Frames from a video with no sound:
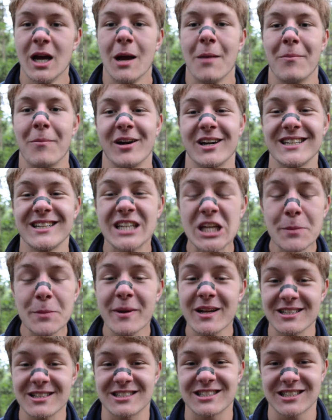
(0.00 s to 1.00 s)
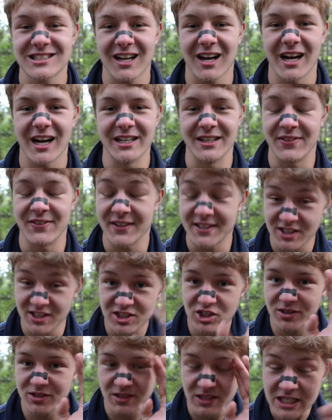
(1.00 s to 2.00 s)
But deep inside, this
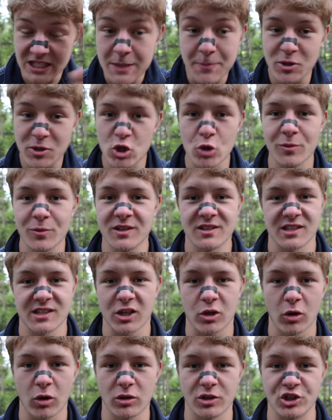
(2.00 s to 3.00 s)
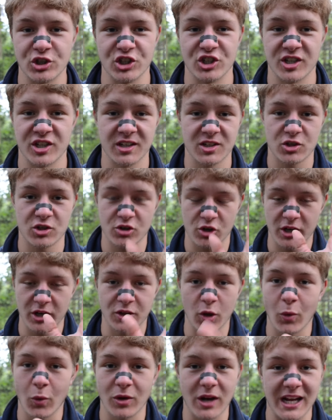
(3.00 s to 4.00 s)
is deep human psychology so I
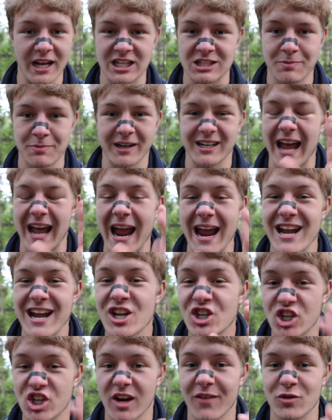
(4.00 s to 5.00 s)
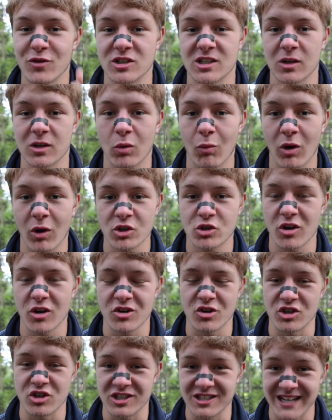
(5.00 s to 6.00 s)
don't expect each and every single one to
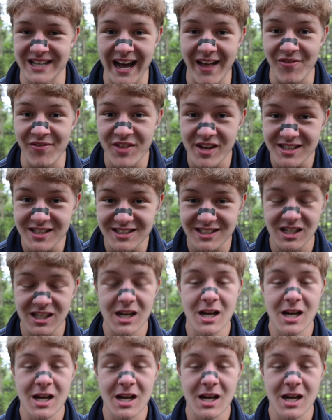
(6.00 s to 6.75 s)
understand this.